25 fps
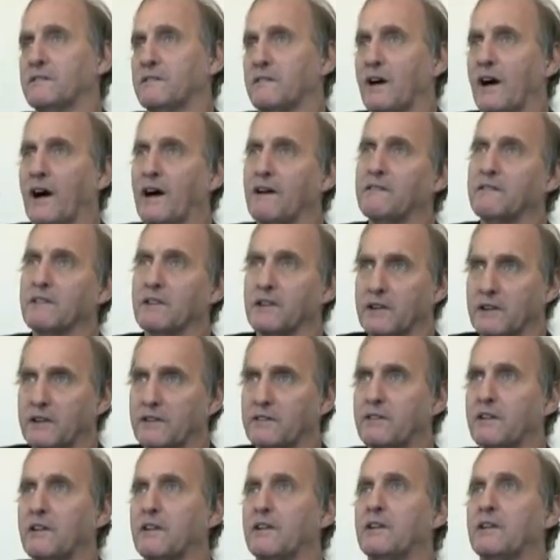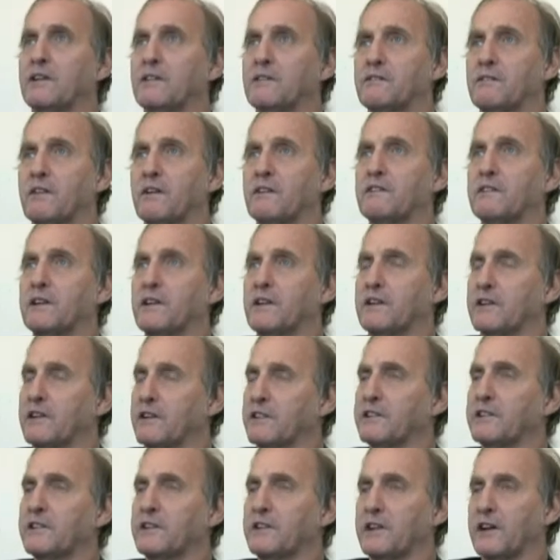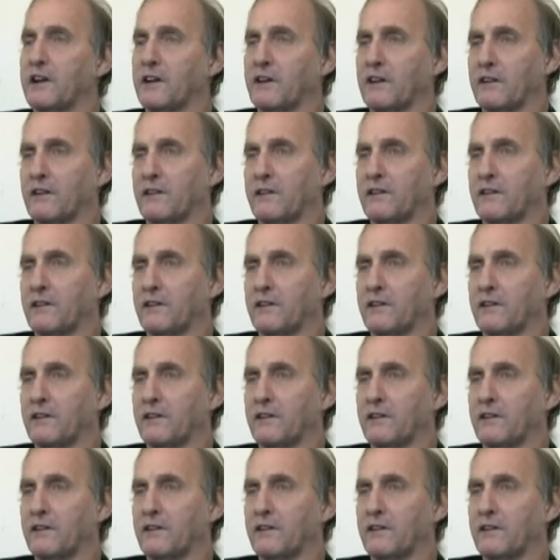I believe, put me in nursing care.